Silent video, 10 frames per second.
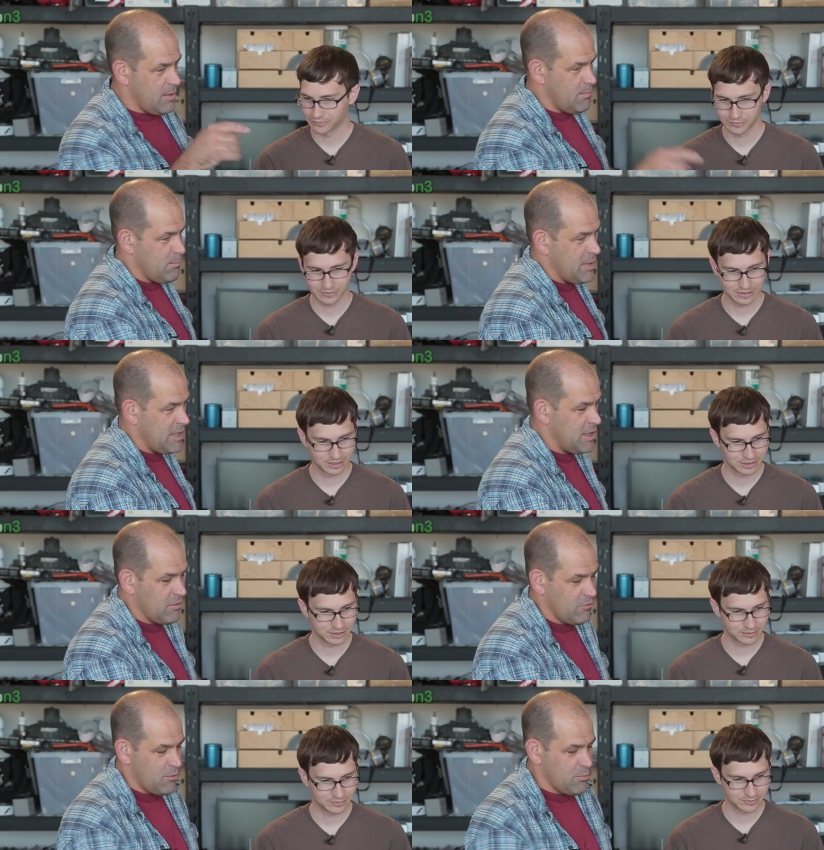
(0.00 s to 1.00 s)
Speaker 1: MIDI
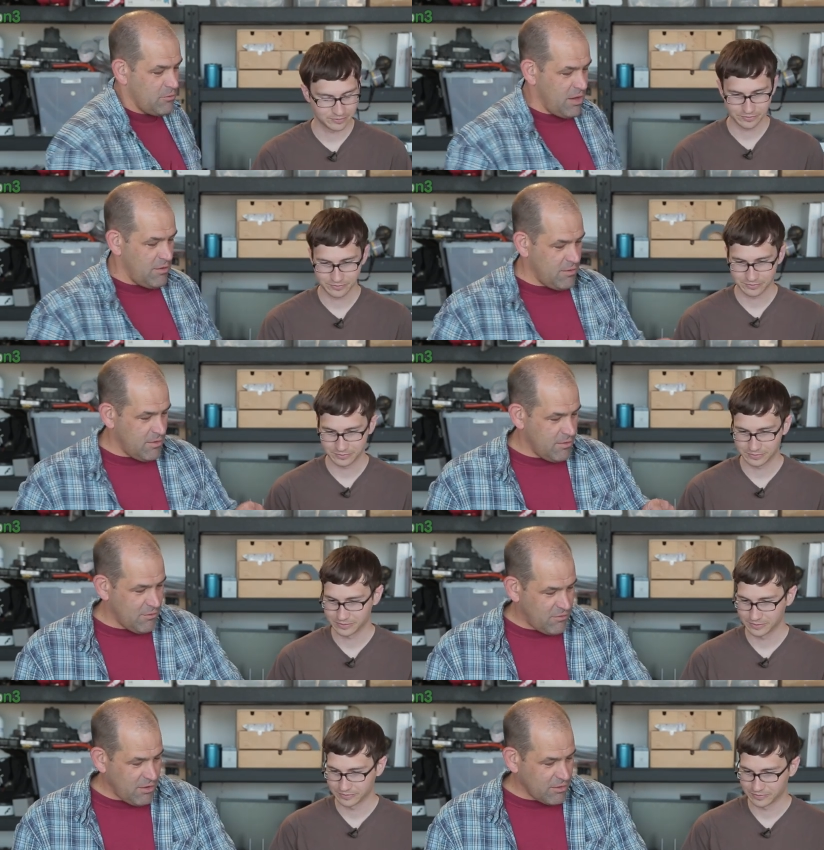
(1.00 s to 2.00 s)
interpretation,
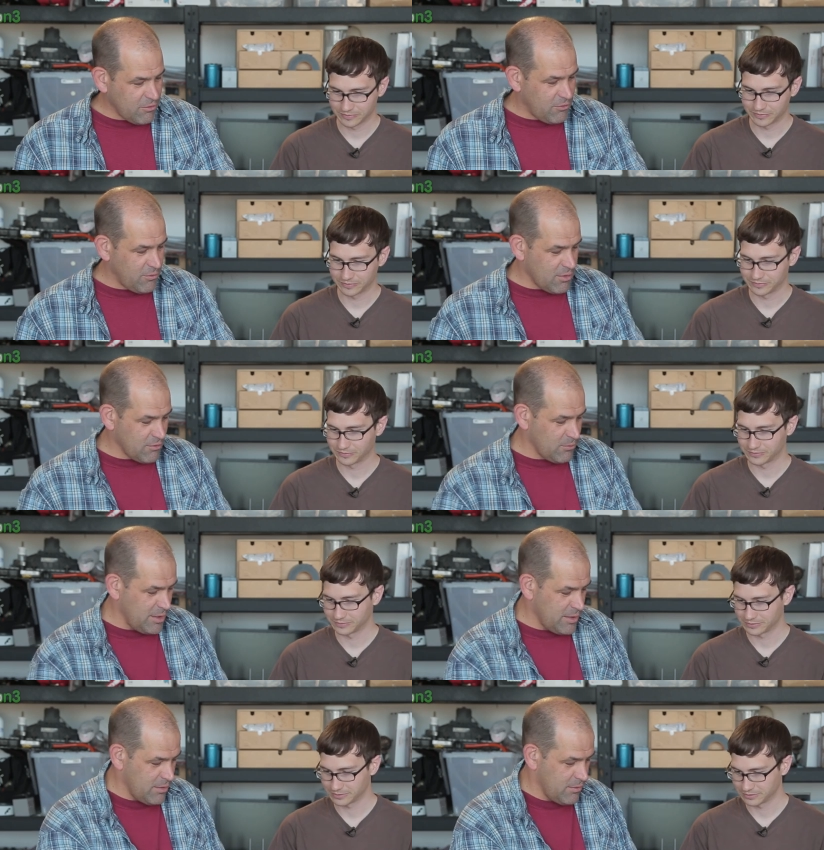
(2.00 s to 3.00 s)
signal to
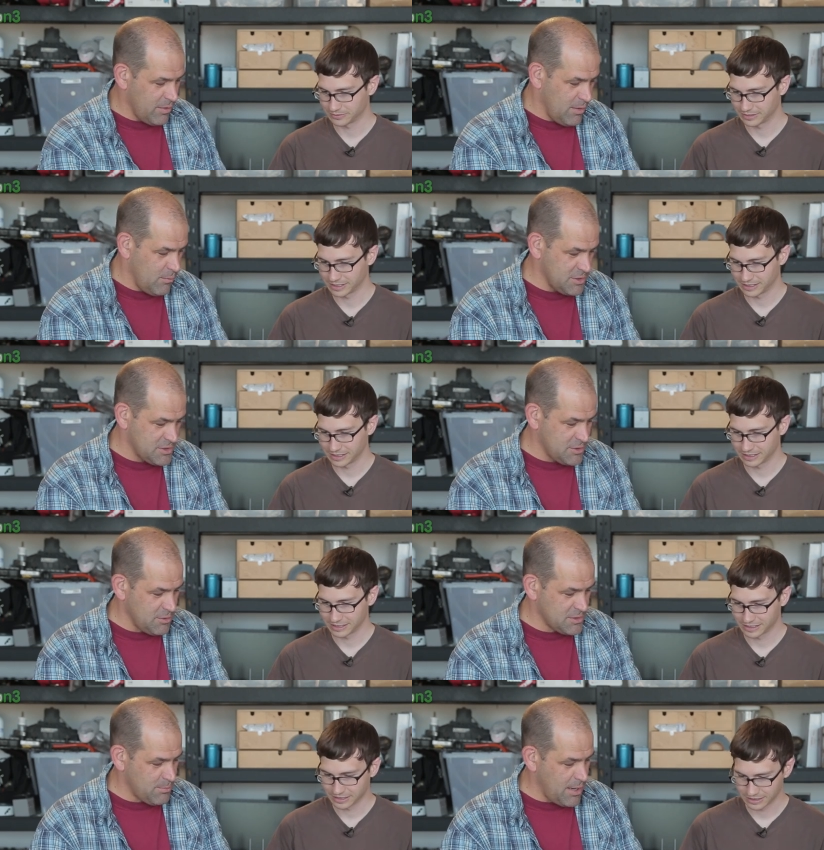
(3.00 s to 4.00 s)
Arduino, which
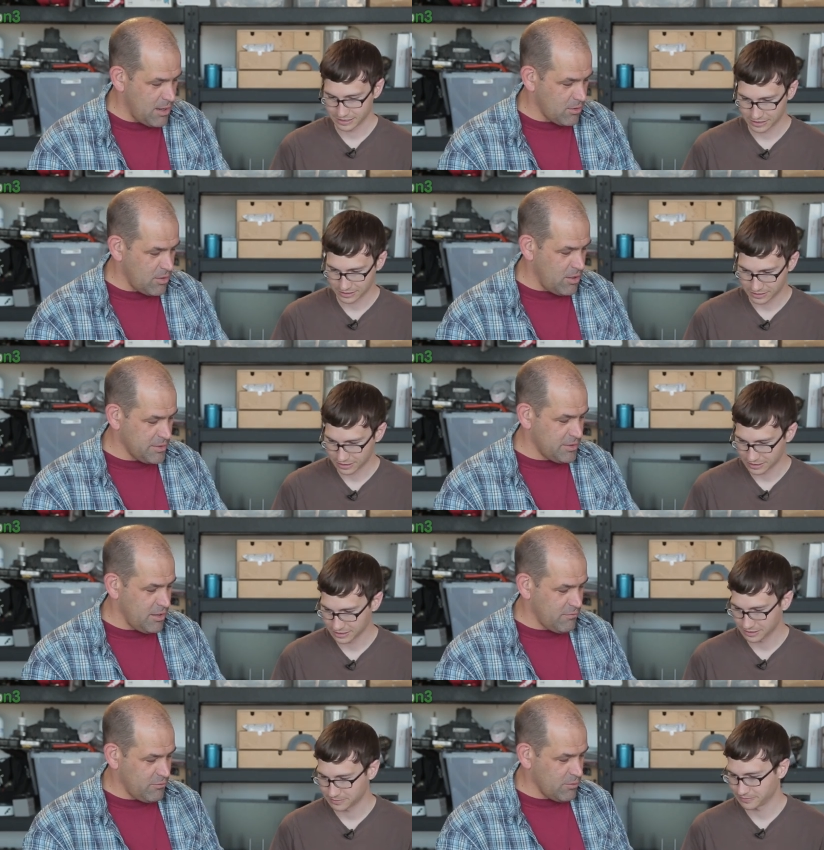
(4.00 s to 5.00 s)
turns the power on and
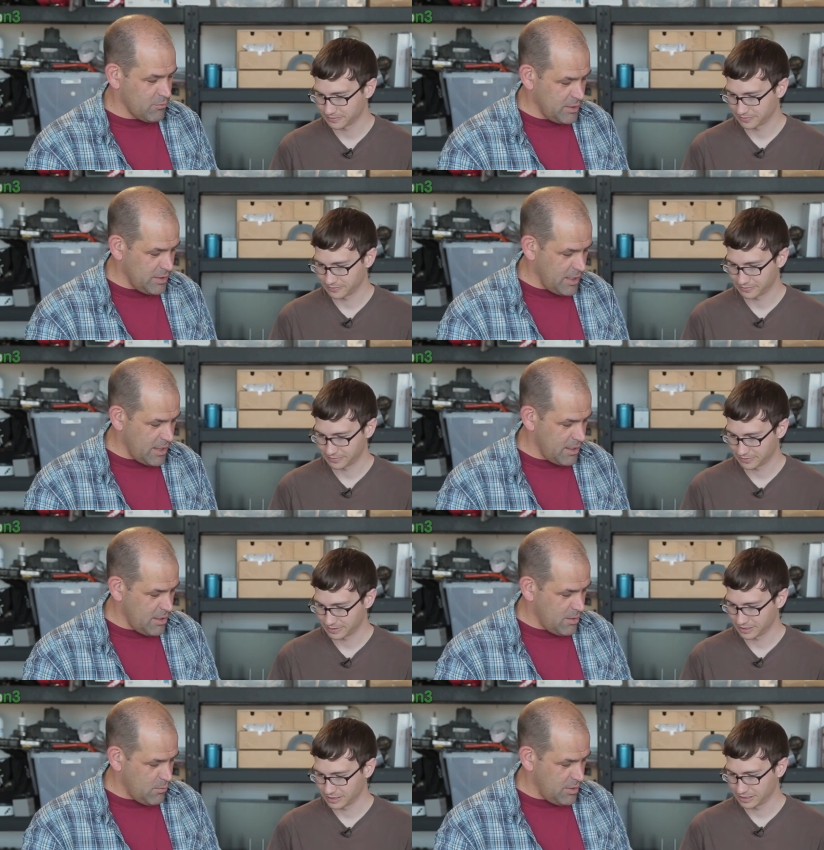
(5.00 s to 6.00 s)
off to a relay,
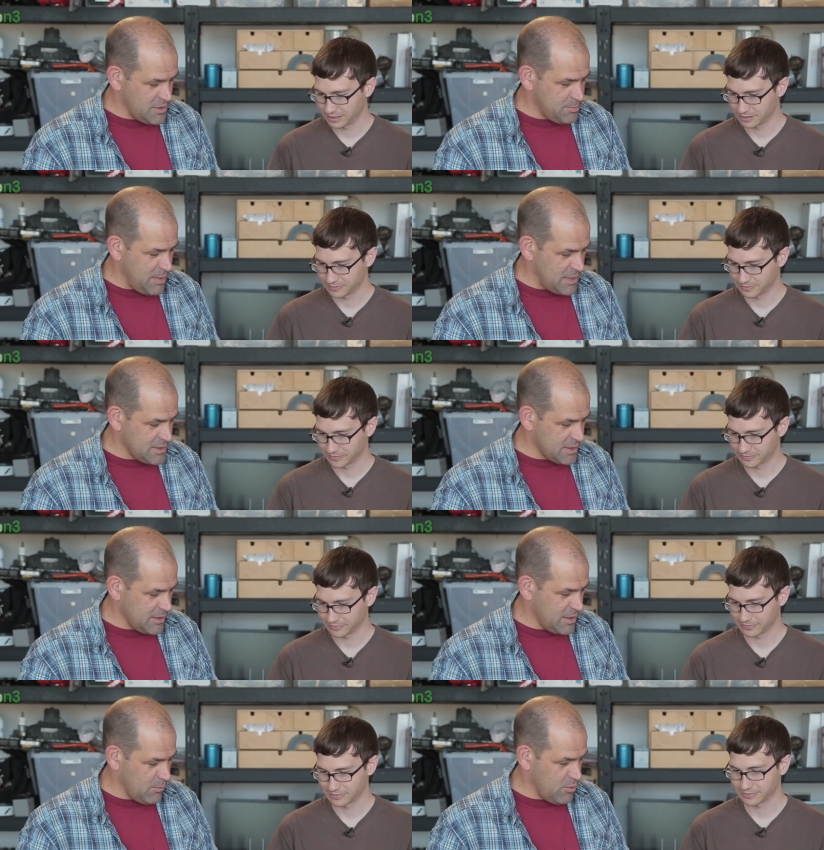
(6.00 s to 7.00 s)
which
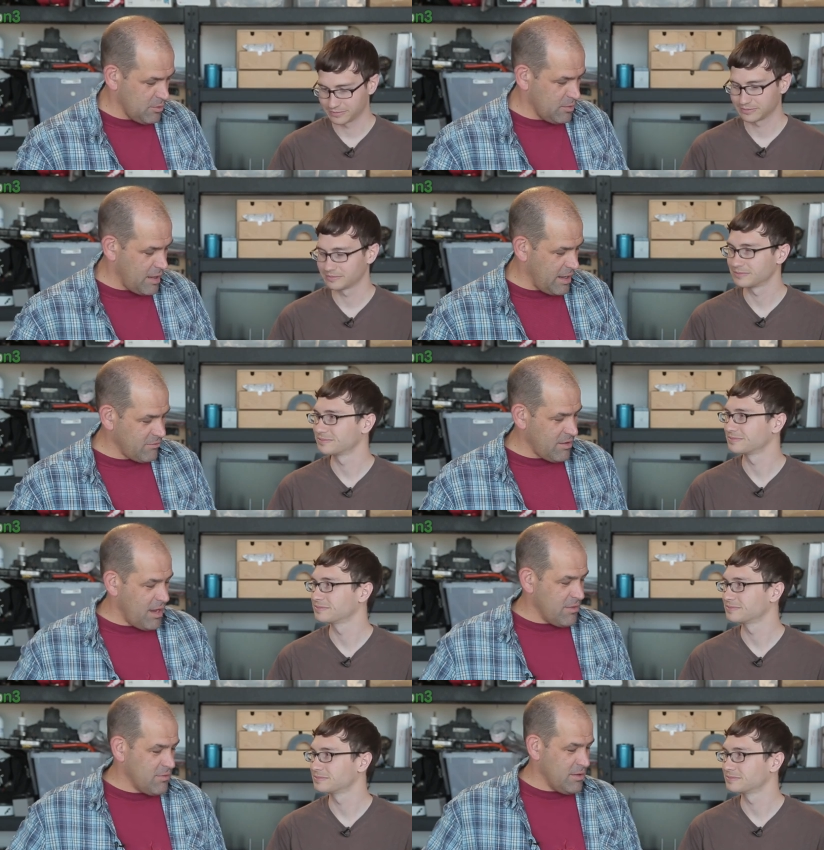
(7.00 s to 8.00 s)
basically will light
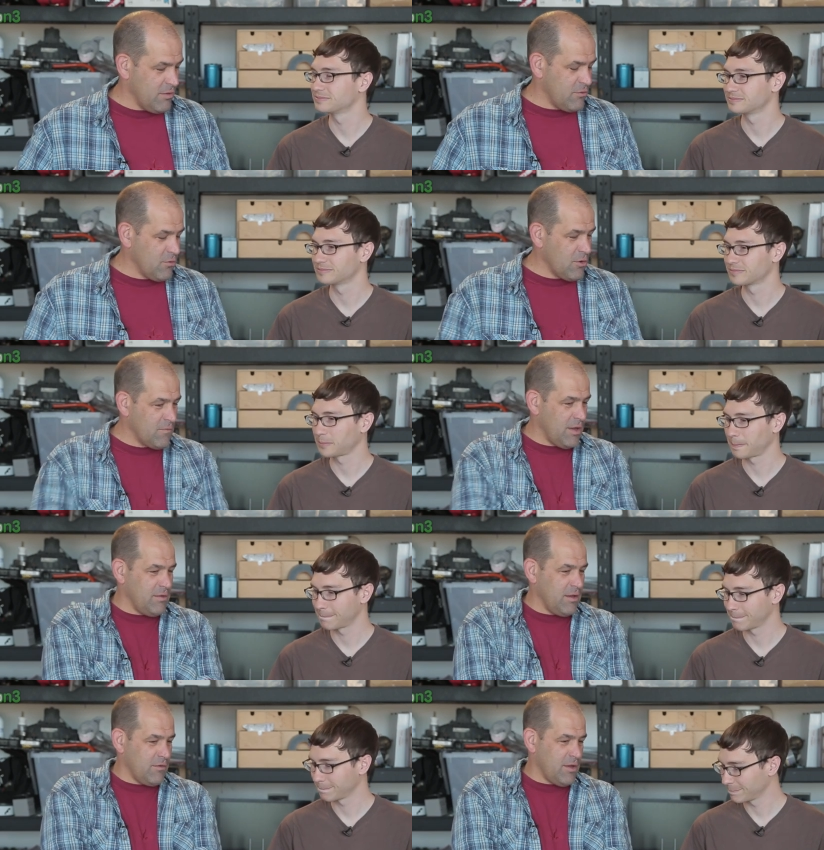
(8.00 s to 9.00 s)
Anthony's nerve
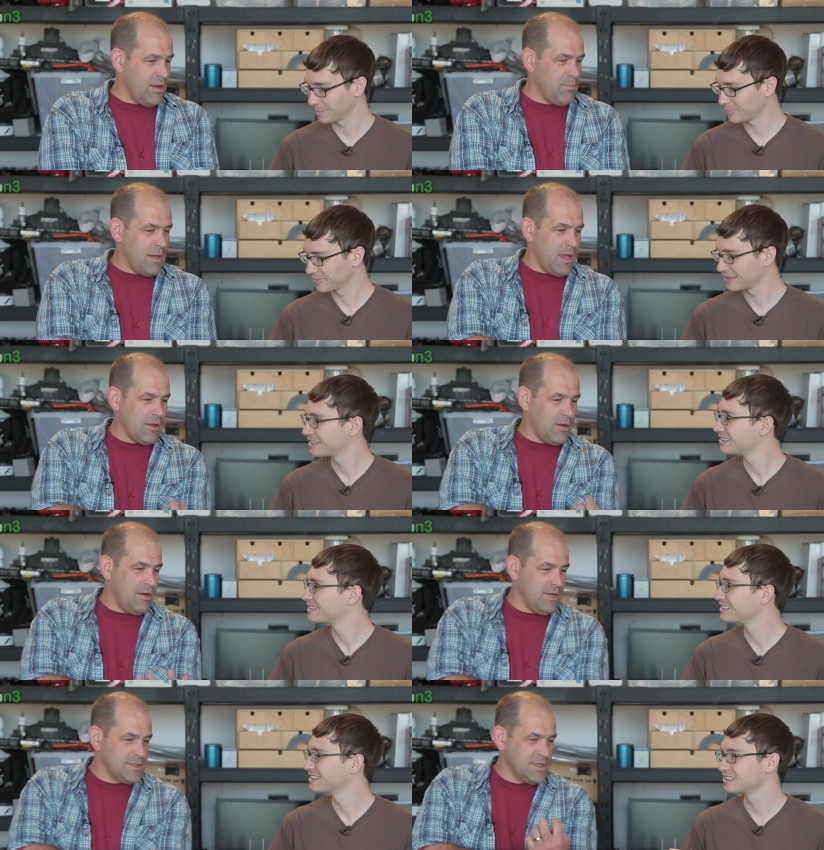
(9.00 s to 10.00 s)
endings up and
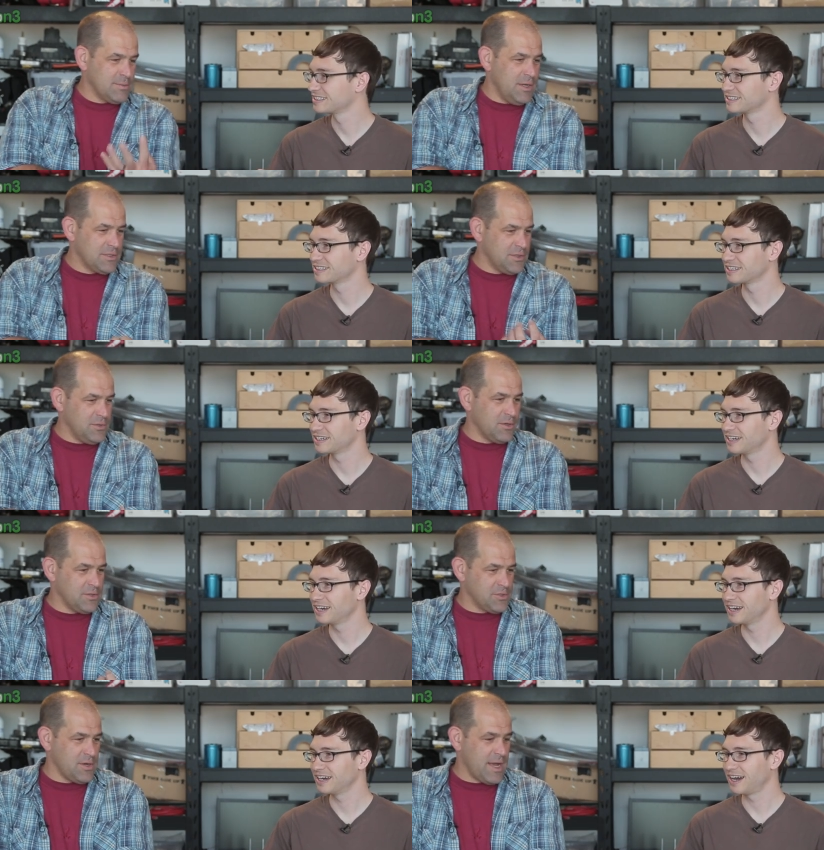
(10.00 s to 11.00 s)
cause his muscle to
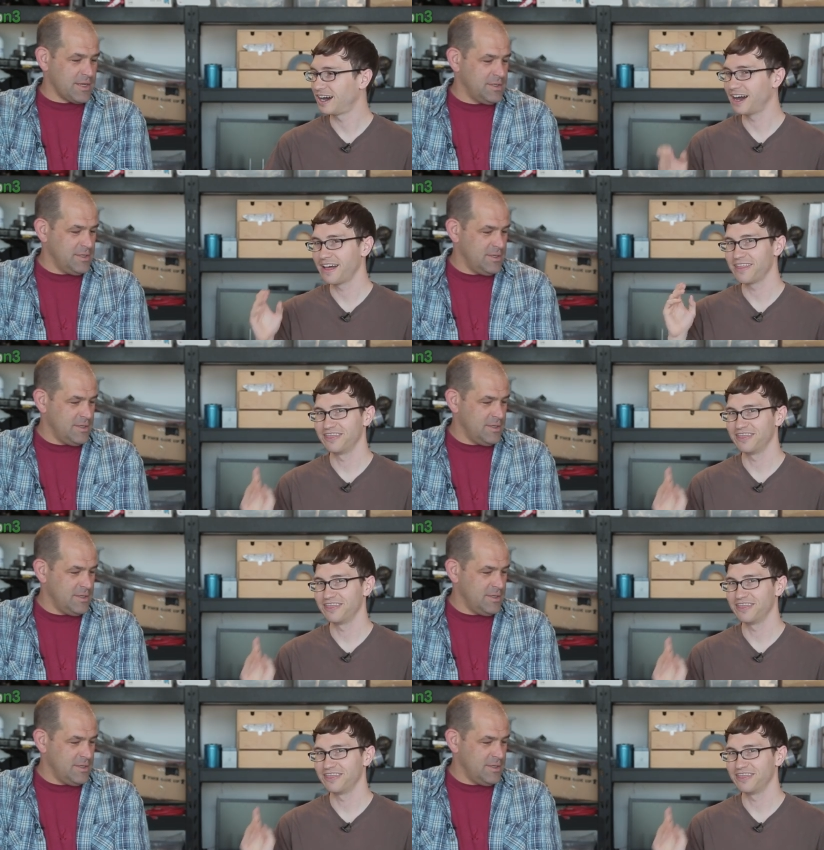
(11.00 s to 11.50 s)
contract.